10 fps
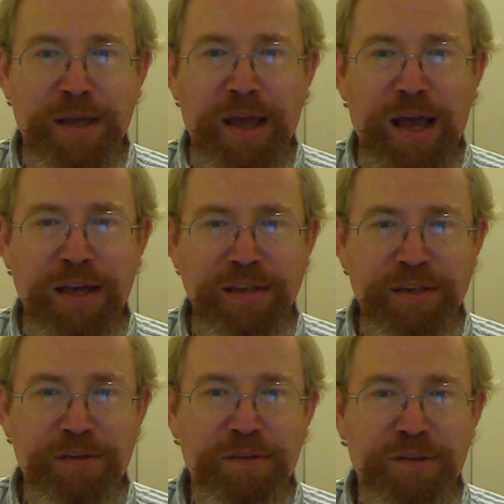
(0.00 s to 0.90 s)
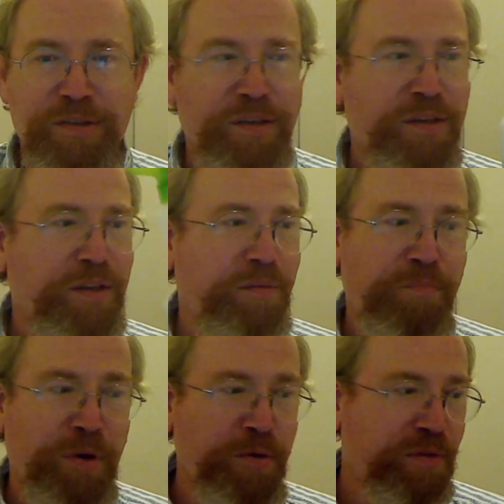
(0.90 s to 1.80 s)
I use
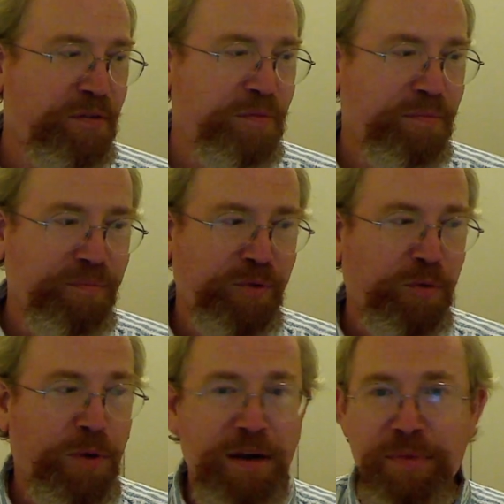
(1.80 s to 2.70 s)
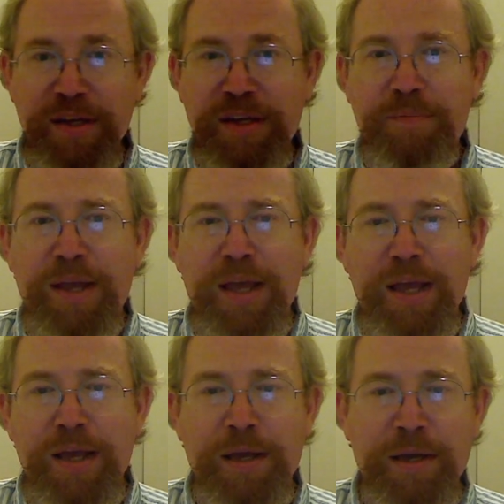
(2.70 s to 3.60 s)
both of them quite a bit.
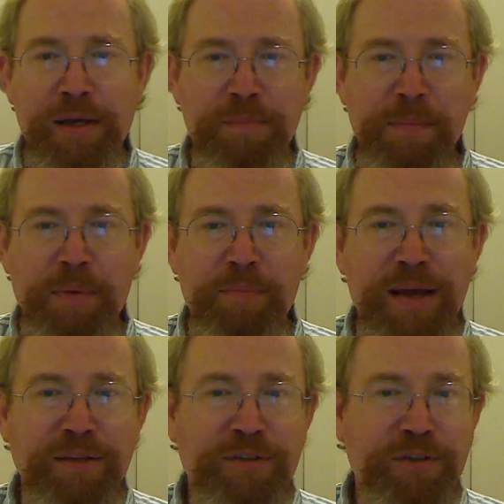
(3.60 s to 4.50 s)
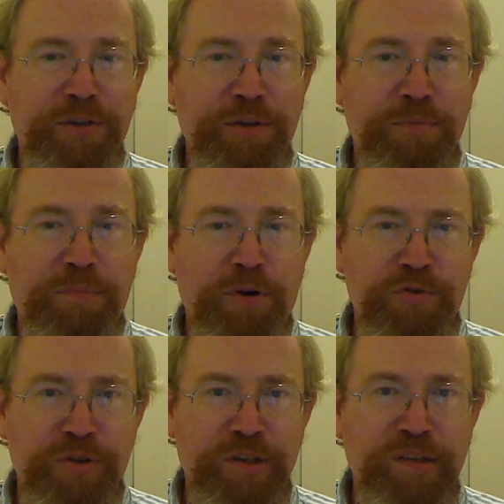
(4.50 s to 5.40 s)
I'm about to
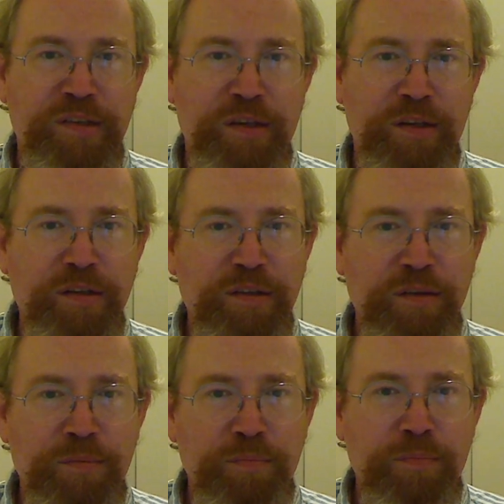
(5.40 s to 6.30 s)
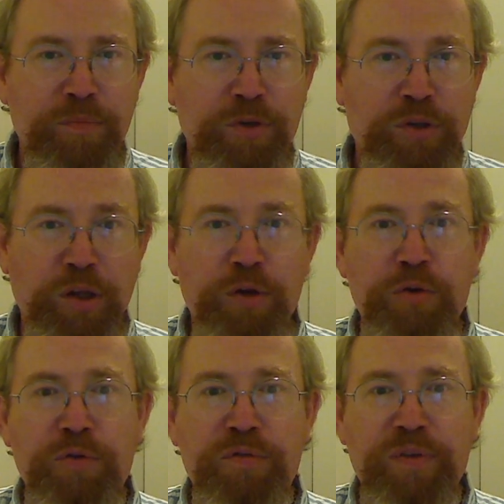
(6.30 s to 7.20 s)
purchase some clove